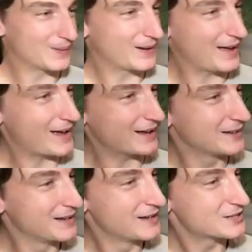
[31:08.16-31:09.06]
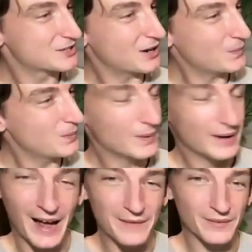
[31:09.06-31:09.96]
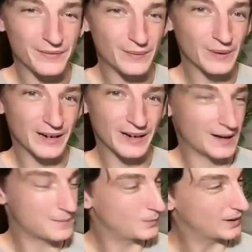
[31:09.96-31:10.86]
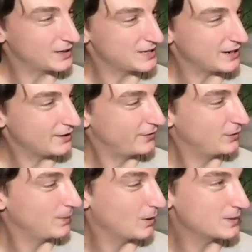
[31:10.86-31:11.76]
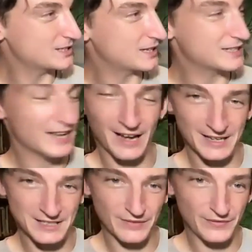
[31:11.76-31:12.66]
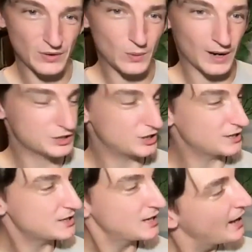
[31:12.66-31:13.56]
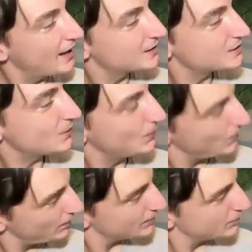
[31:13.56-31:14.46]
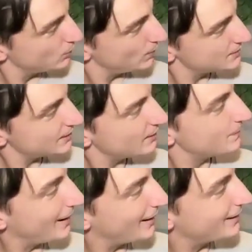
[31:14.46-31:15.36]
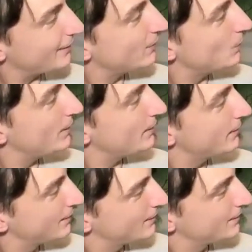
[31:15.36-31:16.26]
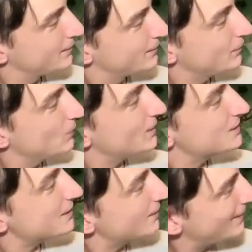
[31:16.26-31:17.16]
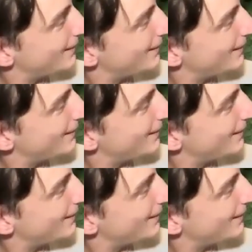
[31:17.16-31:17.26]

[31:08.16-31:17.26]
Okay. So we can take a few moments to ask a few questions. And so Hooter, do you want to say goodbye to everyone? Do you want to say